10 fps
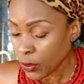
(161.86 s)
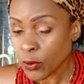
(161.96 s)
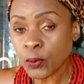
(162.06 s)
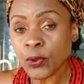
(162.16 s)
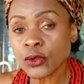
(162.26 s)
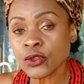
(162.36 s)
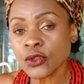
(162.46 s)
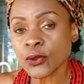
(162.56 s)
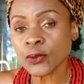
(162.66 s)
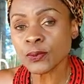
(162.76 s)

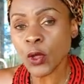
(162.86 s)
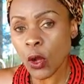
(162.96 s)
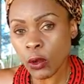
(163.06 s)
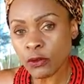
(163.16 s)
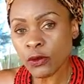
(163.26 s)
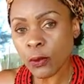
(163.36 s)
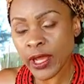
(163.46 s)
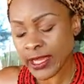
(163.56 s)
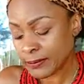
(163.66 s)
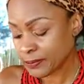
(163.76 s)
Ubuntu, all the
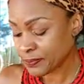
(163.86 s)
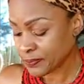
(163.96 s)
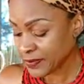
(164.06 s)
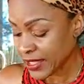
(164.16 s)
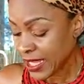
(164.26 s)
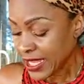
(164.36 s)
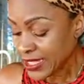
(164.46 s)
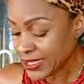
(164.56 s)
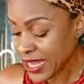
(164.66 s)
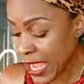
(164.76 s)
way.
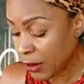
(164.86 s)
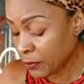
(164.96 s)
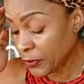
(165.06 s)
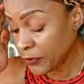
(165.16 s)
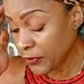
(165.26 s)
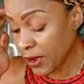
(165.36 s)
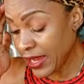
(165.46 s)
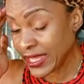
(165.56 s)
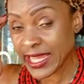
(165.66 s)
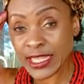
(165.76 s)
Now, before
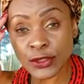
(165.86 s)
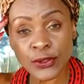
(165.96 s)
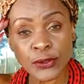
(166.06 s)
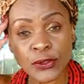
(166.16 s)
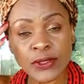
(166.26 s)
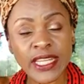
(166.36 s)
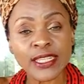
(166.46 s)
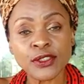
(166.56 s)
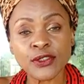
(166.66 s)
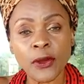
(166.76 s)
I get into
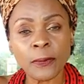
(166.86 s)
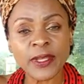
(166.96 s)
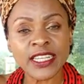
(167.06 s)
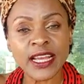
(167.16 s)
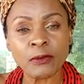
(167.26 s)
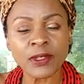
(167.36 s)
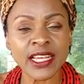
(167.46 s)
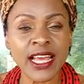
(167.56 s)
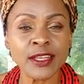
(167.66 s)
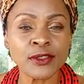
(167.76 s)
today's topic, I would
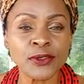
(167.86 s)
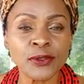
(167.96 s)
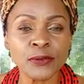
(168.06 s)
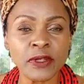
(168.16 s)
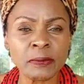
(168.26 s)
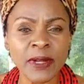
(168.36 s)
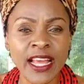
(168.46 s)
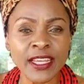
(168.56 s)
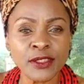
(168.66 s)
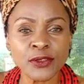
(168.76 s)
like to
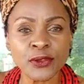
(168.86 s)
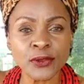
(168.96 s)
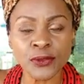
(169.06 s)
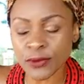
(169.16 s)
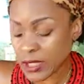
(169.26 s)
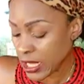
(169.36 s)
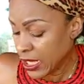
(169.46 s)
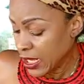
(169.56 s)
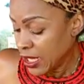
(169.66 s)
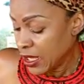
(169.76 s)
reply to
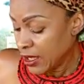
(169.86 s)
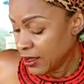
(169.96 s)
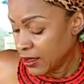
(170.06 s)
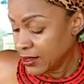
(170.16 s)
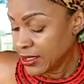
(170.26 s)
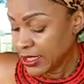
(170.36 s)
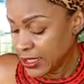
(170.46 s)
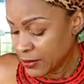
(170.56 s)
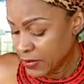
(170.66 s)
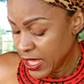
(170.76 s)
the
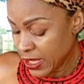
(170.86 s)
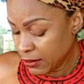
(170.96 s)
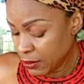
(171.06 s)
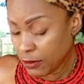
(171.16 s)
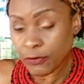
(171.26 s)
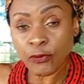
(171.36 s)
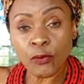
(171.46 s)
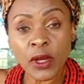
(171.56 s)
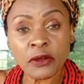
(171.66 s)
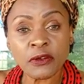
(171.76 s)
email of
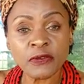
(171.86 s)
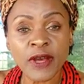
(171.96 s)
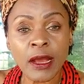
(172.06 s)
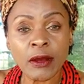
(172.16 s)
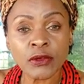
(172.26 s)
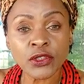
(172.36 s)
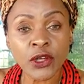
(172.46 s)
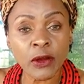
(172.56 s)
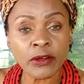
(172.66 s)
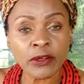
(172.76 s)
one of our
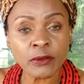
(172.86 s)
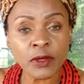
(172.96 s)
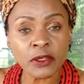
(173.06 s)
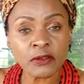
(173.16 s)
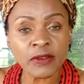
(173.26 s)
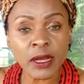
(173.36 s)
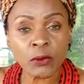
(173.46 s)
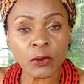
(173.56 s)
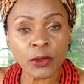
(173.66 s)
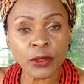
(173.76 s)
daughter, one of
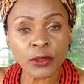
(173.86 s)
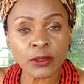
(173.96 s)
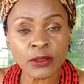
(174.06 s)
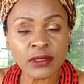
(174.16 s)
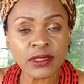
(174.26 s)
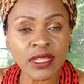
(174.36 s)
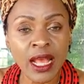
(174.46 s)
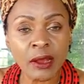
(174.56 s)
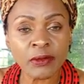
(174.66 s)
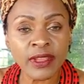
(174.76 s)
our royals
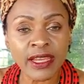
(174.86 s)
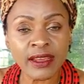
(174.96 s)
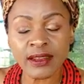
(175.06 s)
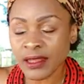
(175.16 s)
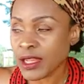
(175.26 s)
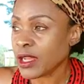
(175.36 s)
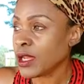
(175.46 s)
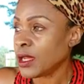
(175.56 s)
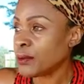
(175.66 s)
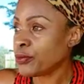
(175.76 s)
out there,
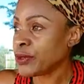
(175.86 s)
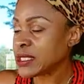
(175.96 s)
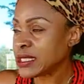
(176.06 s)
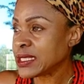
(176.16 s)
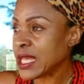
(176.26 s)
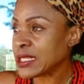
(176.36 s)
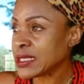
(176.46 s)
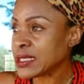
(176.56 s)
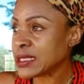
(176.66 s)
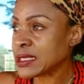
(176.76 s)
Princess